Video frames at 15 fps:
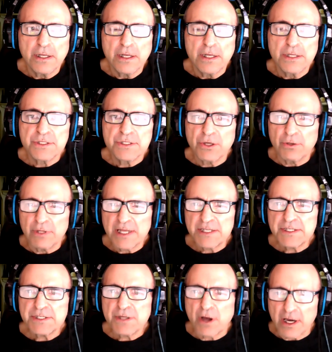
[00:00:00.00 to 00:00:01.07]
So
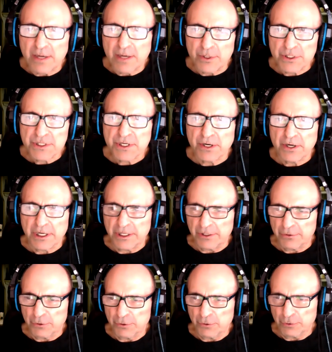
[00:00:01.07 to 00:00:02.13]
let's talk about starting
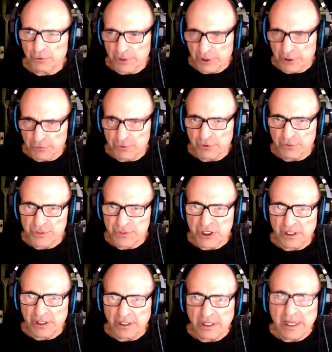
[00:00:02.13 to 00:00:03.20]
your own YouTube
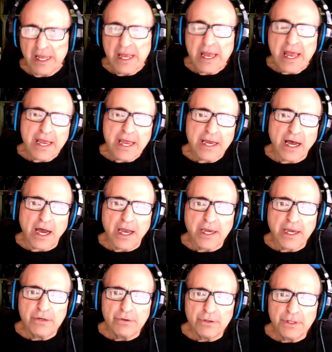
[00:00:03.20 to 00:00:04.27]
channel. And I
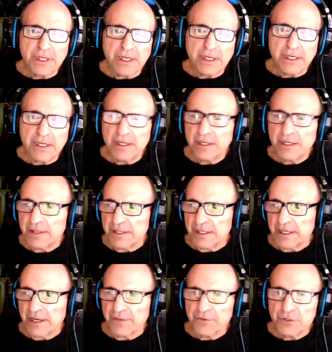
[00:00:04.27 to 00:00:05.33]
know the the
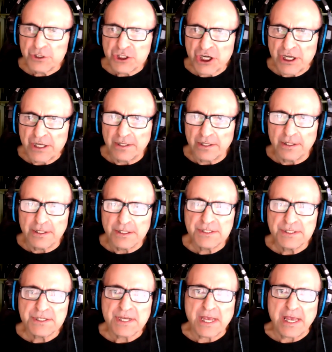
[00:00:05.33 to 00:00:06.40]
other
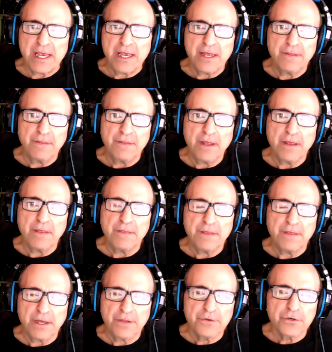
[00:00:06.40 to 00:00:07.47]
channels and
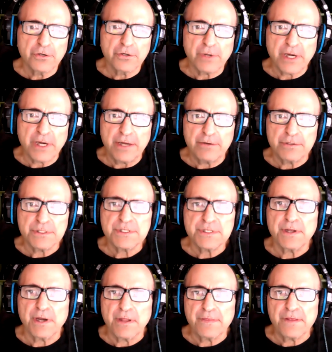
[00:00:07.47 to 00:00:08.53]
the other creators
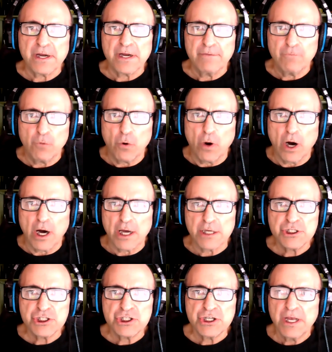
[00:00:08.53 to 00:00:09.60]
that, that I've
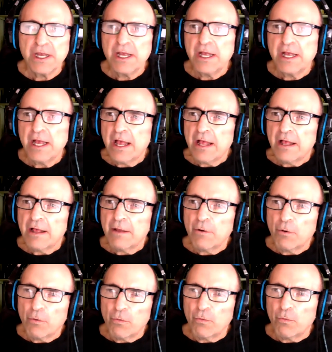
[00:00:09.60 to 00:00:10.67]
watched,
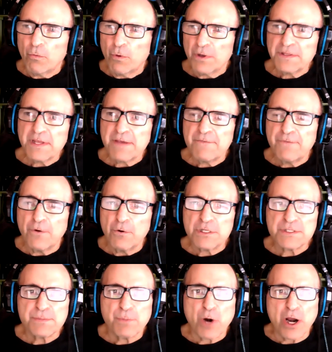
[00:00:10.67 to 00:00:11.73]
what they
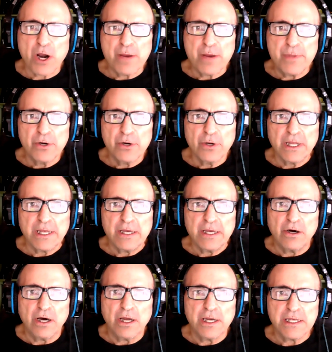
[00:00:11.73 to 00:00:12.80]
focus primarily
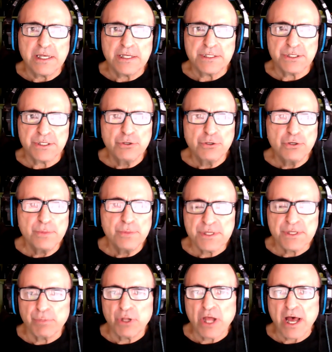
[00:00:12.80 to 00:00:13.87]
on is YouTube as a
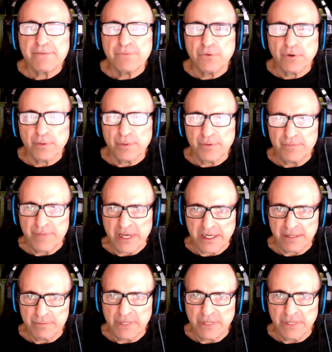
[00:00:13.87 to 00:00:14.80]
platform of making